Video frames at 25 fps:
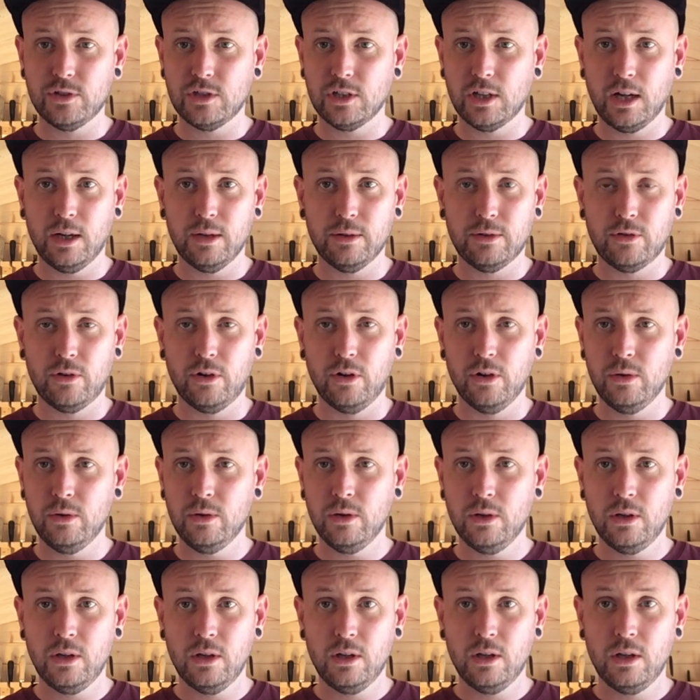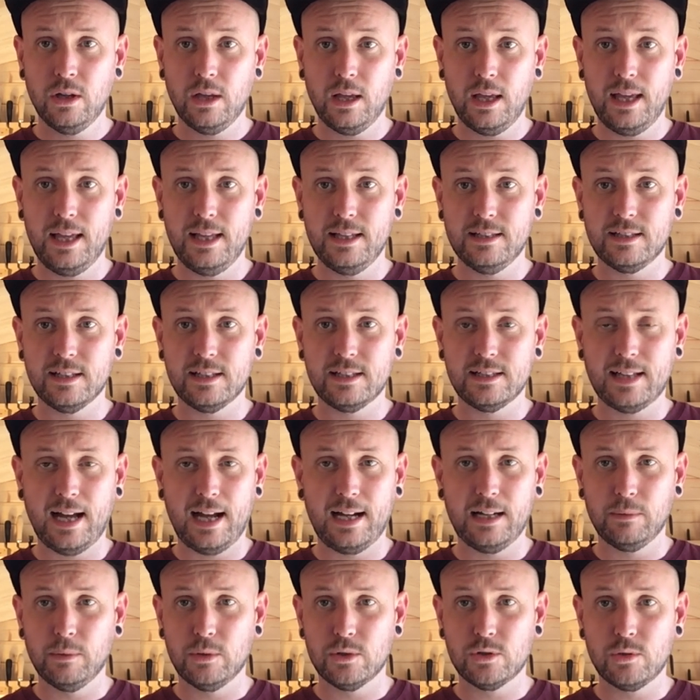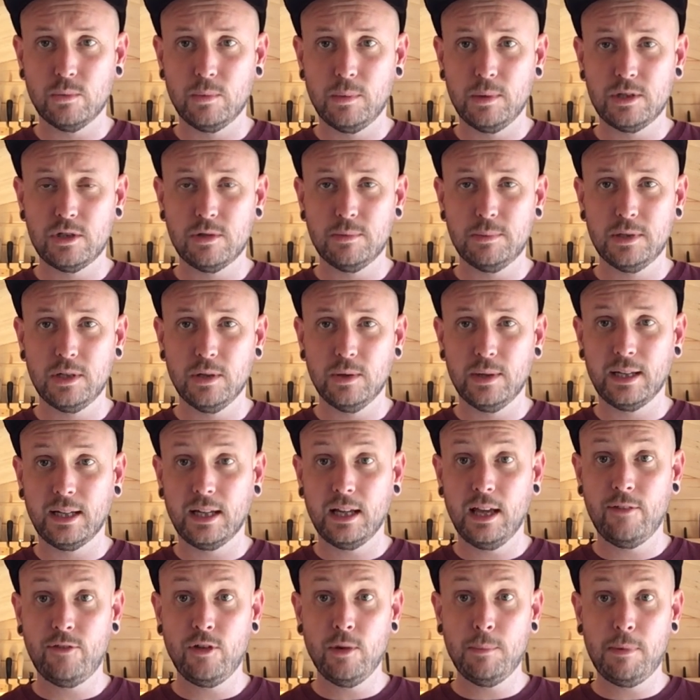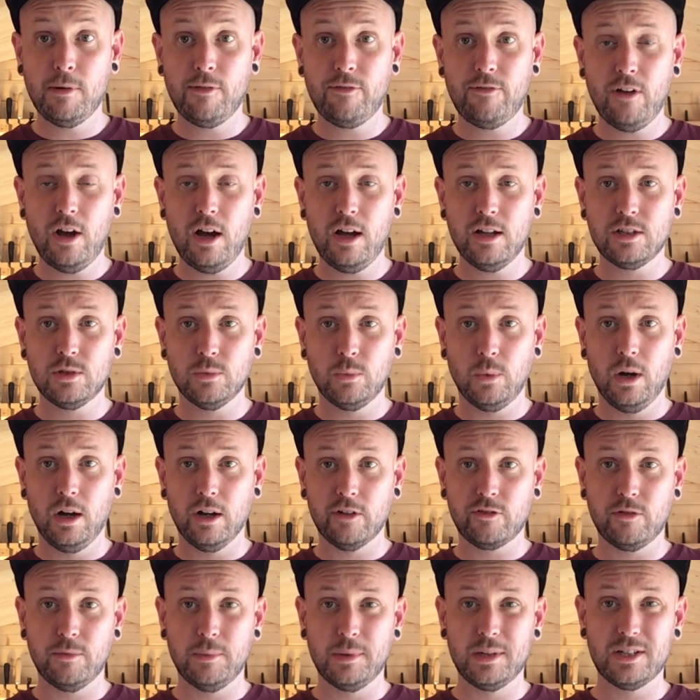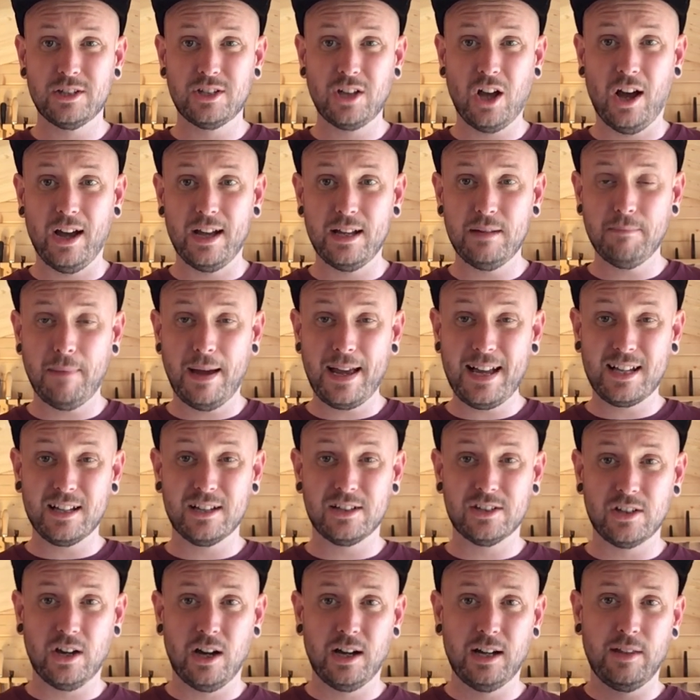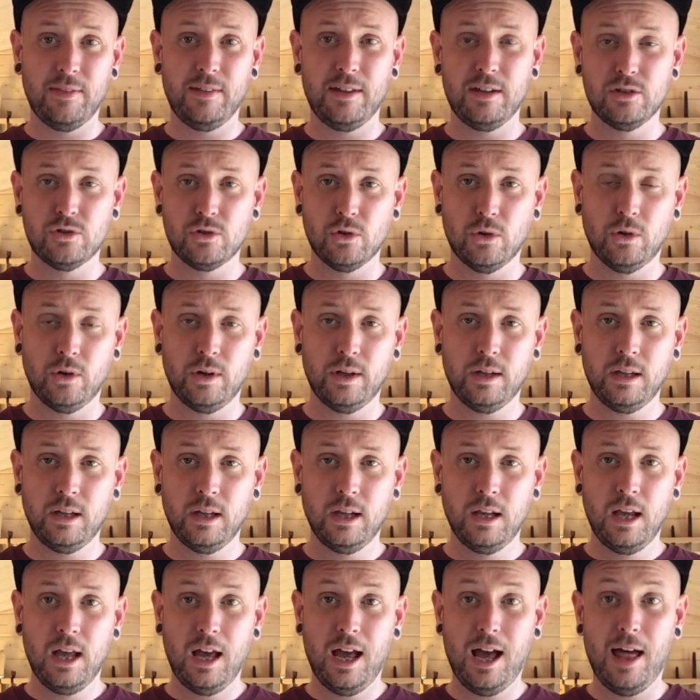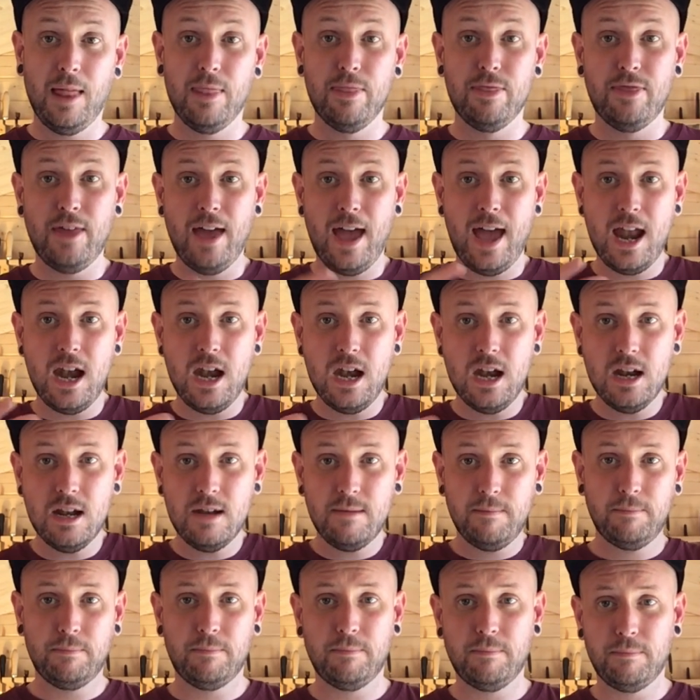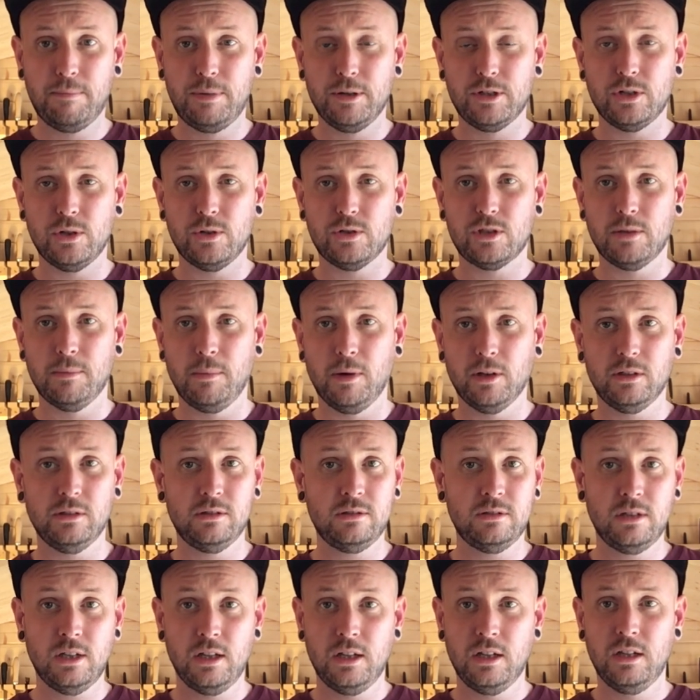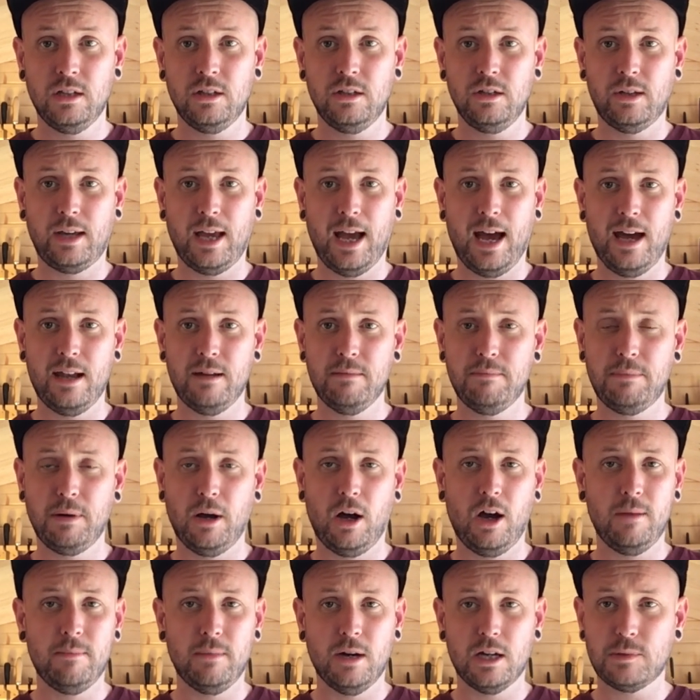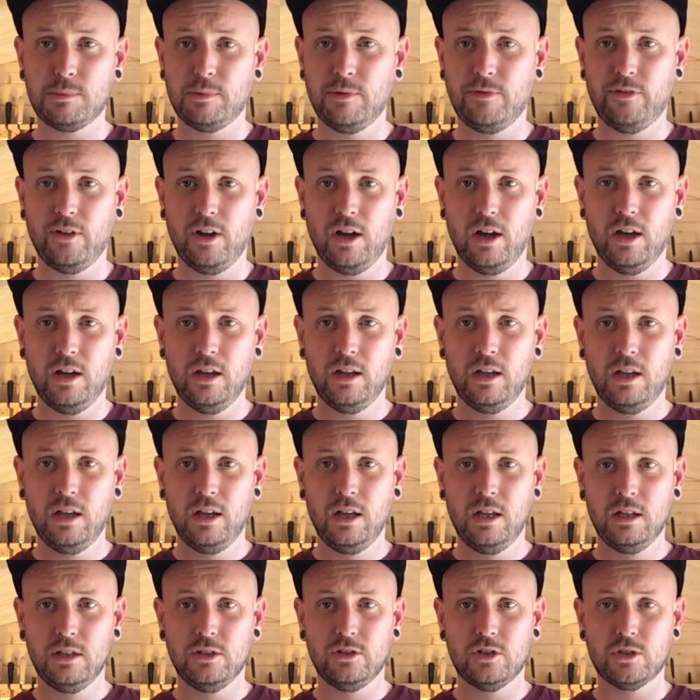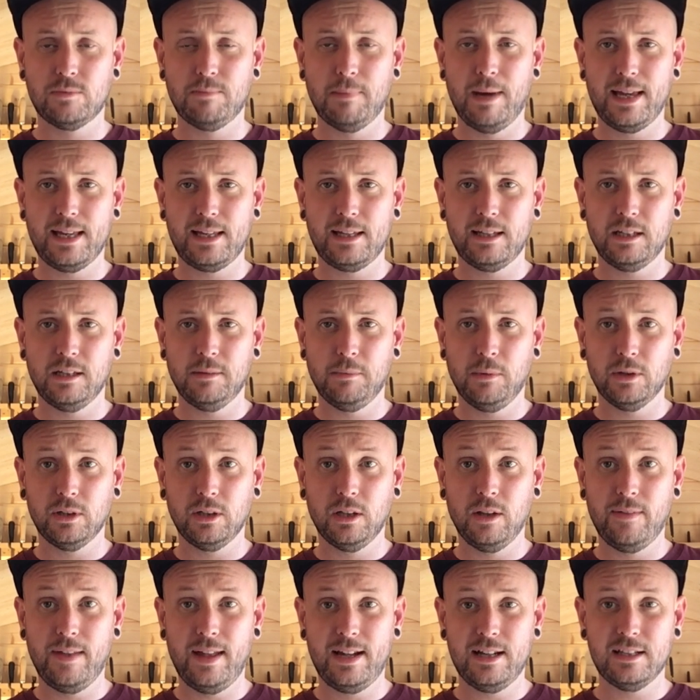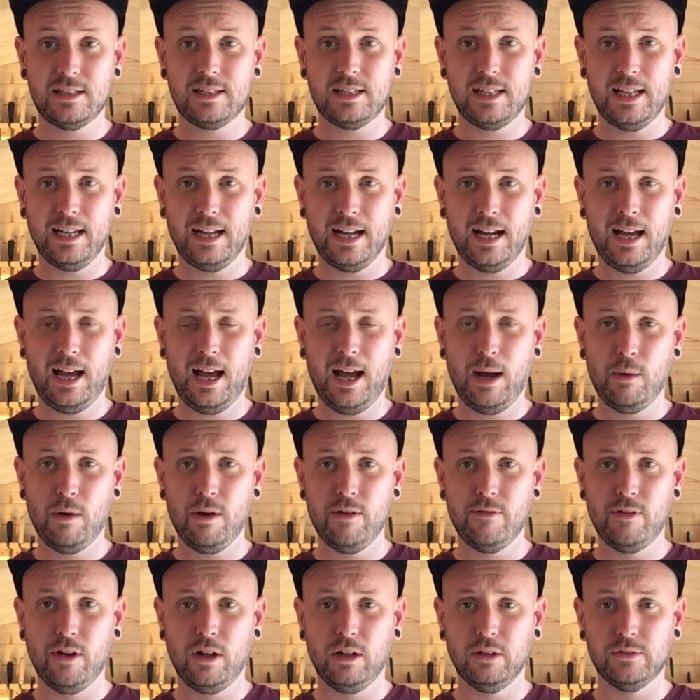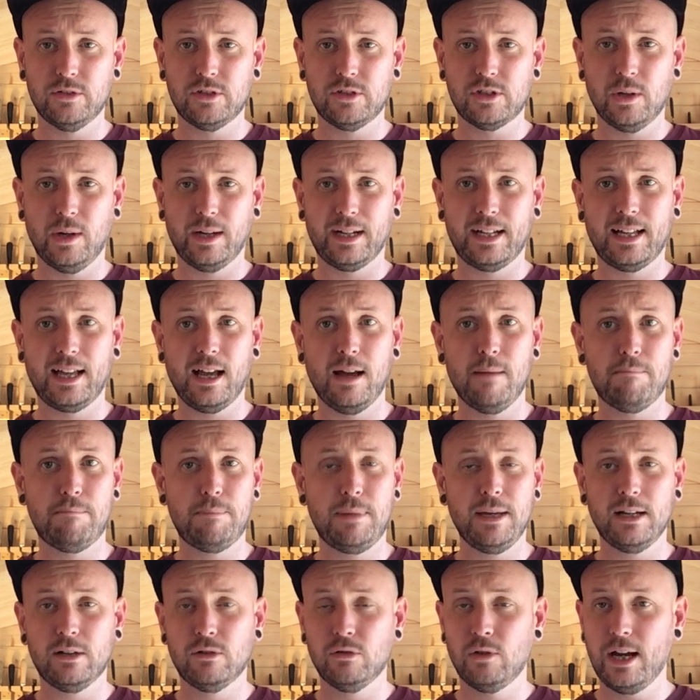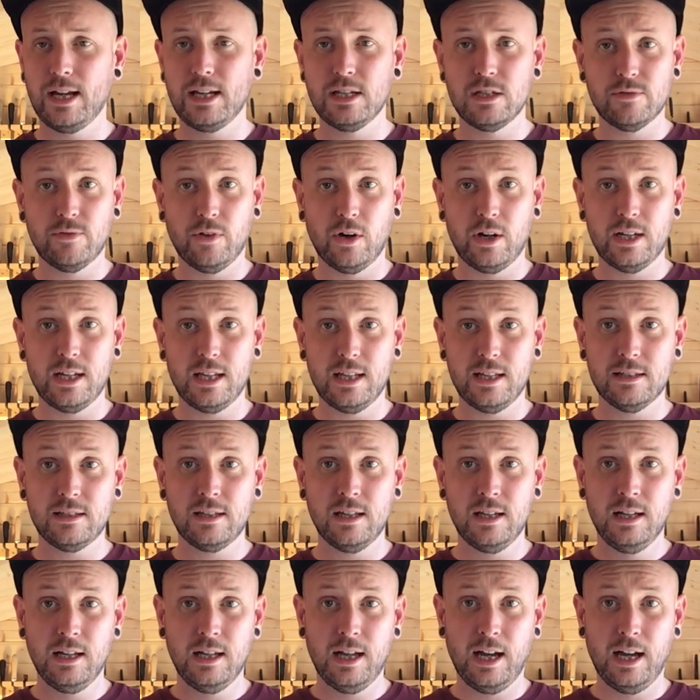as you go through is exactly what we should be doing. If you prefer to work from a design, make a design and then draw it and then produce the model, you can, but I much prefer just making the model and then seeing how it evolves so I can get a big range of ideas.